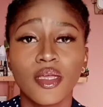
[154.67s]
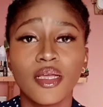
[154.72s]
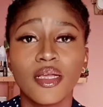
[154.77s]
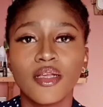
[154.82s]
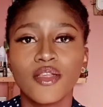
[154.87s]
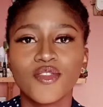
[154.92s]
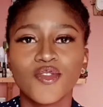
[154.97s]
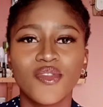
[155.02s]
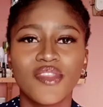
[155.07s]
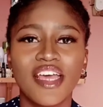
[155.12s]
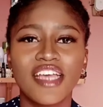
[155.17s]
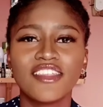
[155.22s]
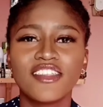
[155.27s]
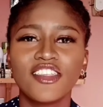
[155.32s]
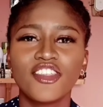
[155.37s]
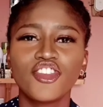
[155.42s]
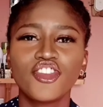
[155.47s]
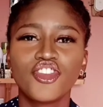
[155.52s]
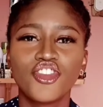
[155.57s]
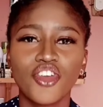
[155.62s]
so there's
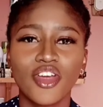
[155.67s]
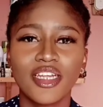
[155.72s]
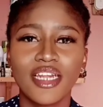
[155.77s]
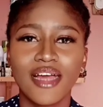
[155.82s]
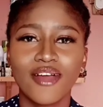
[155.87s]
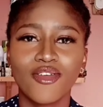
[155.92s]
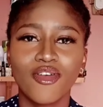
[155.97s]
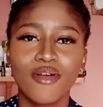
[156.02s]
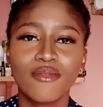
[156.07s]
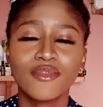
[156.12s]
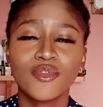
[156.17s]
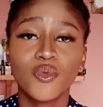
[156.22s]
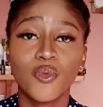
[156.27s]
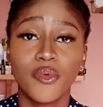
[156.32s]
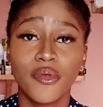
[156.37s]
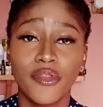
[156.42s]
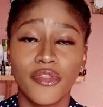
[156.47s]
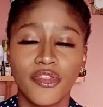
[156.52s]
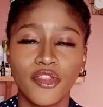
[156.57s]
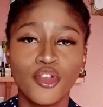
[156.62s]
this joy that comes
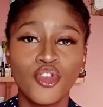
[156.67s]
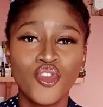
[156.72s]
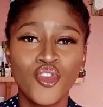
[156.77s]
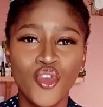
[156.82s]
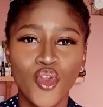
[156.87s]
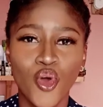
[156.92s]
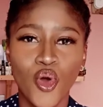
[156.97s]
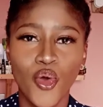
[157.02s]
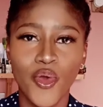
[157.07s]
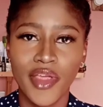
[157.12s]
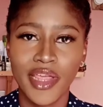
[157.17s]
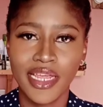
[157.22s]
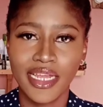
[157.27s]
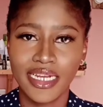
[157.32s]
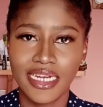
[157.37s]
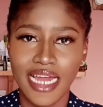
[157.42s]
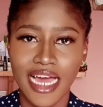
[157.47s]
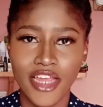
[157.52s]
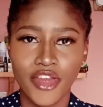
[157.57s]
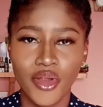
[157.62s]
with knowing
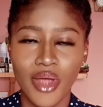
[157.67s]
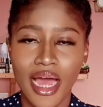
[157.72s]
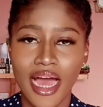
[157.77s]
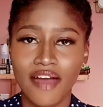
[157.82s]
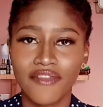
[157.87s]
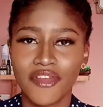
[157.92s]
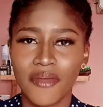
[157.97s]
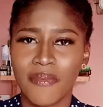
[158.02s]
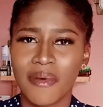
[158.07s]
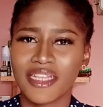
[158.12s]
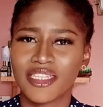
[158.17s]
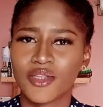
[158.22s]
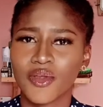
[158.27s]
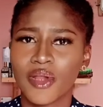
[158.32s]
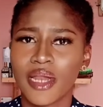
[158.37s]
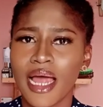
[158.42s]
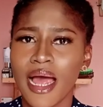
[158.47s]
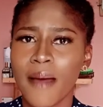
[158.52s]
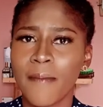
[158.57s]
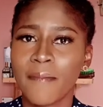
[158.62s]
that you have a
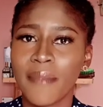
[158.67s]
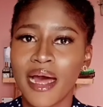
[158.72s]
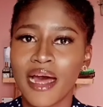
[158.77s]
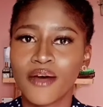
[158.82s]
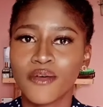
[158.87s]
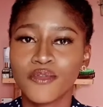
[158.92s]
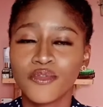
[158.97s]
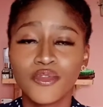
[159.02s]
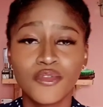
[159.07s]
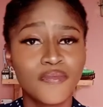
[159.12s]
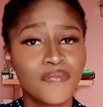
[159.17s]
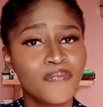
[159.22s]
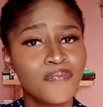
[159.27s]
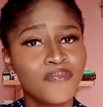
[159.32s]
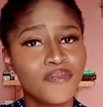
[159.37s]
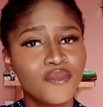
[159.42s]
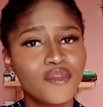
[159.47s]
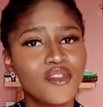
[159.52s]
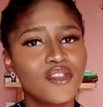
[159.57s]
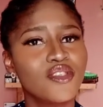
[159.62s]
particular amount
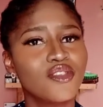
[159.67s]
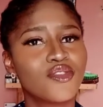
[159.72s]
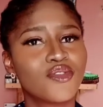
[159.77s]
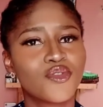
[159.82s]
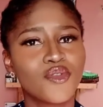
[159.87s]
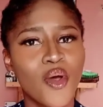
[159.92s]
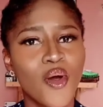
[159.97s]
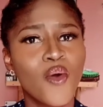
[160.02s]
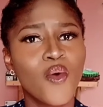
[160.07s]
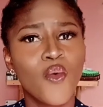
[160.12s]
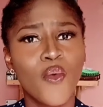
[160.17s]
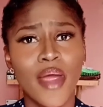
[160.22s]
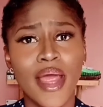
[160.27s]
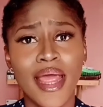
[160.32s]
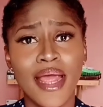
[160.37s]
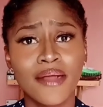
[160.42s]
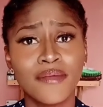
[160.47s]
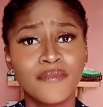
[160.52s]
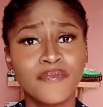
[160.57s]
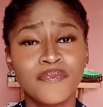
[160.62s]

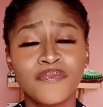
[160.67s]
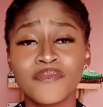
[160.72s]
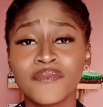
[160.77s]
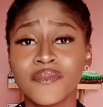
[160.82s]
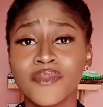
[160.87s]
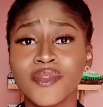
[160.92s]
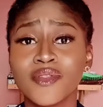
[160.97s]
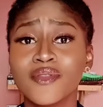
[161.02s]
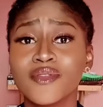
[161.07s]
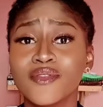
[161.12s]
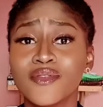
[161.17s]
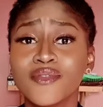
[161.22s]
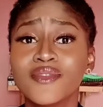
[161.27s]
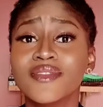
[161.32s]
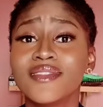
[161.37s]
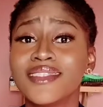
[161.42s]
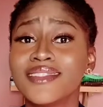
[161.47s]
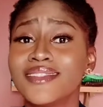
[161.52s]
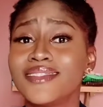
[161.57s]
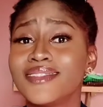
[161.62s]
somewhere
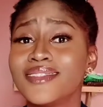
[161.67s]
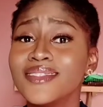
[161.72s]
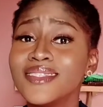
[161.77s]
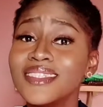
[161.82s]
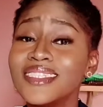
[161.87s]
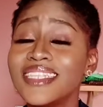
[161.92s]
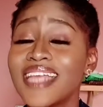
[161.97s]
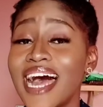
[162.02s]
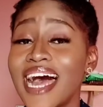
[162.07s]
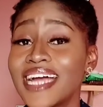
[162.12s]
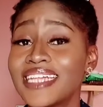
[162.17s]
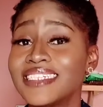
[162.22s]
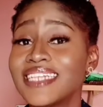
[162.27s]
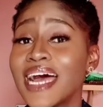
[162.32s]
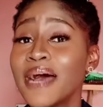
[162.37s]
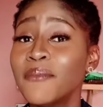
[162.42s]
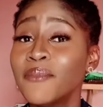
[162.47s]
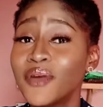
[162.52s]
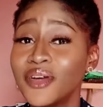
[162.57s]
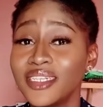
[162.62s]
and
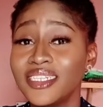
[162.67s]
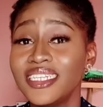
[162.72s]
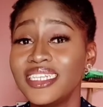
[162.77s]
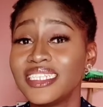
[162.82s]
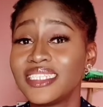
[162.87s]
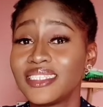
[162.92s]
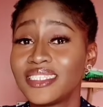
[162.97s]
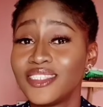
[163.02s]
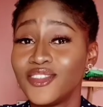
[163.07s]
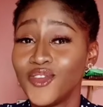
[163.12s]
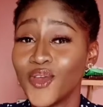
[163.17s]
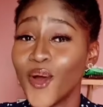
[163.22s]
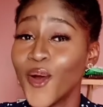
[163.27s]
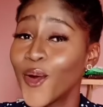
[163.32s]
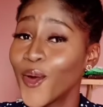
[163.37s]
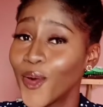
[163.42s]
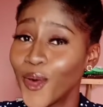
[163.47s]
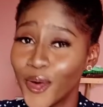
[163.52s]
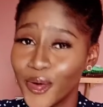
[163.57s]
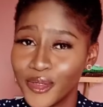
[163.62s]
that money is your
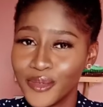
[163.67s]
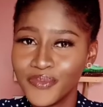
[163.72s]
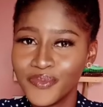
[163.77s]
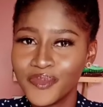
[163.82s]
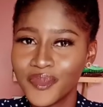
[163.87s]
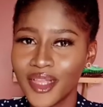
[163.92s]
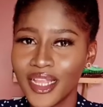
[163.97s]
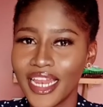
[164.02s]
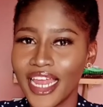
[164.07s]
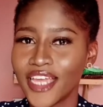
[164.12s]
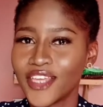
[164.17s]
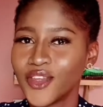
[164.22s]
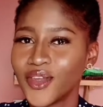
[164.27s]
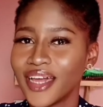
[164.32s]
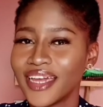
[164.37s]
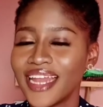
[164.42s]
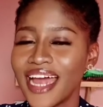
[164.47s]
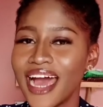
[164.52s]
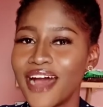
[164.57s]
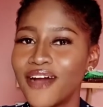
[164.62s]
own. Like, you
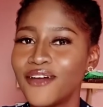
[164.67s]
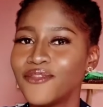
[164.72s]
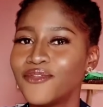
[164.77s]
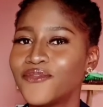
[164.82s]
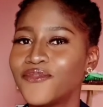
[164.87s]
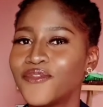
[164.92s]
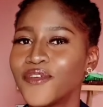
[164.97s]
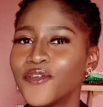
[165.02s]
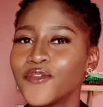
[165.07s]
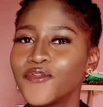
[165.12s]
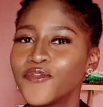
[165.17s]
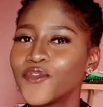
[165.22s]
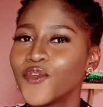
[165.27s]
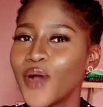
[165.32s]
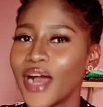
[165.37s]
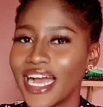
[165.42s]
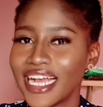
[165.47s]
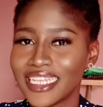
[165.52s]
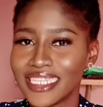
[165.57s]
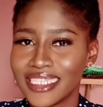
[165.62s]
can have full
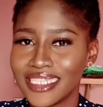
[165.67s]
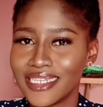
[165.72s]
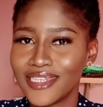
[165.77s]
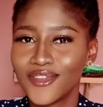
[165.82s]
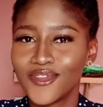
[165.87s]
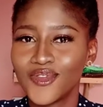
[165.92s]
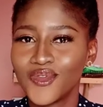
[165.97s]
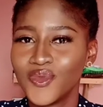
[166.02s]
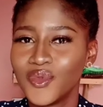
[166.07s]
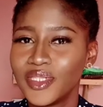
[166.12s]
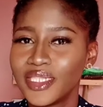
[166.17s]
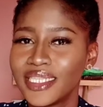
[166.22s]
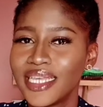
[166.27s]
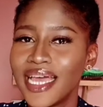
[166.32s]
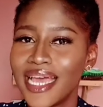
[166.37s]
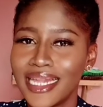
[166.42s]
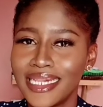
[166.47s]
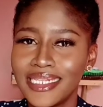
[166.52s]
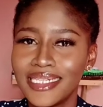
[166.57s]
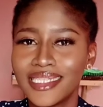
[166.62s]
access to it
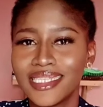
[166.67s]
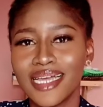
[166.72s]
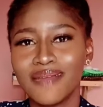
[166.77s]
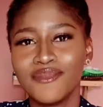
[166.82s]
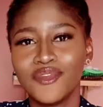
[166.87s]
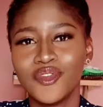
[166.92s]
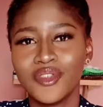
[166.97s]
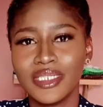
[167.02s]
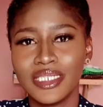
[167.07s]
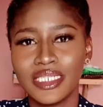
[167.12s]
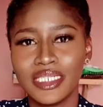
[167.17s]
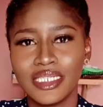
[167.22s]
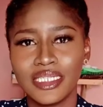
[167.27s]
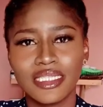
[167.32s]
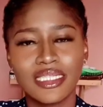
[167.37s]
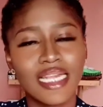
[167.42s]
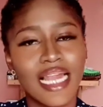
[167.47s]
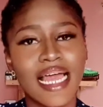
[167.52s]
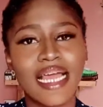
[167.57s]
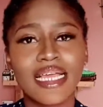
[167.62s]
anytime you need it.
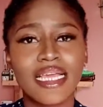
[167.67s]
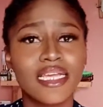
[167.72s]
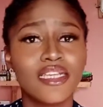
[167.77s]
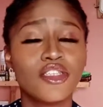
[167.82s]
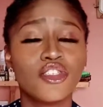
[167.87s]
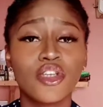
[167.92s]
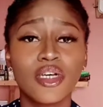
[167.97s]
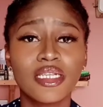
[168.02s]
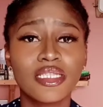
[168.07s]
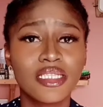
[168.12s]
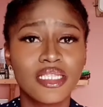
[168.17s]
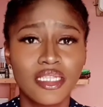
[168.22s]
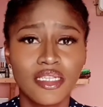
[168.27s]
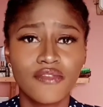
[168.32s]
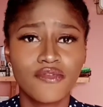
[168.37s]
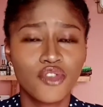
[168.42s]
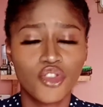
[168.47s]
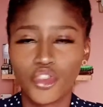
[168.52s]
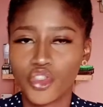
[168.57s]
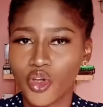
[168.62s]
Like, it just
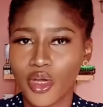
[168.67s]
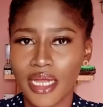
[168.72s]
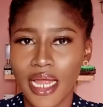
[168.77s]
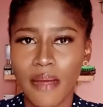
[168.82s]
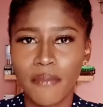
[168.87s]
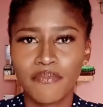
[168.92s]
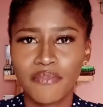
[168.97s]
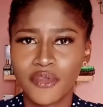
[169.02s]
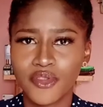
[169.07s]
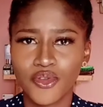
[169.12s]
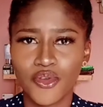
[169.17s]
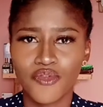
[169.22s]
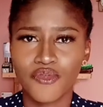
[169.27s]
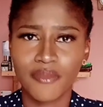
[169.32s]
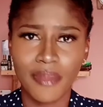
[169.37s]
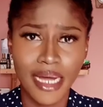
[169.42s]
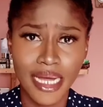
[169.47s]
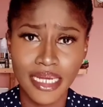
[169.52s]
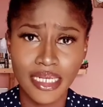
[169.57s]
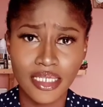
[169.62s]
gives joy and peace of
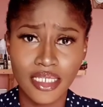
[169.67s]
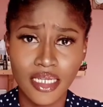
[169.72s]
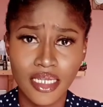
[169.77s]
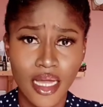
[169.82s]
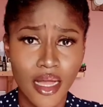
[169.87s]
mind.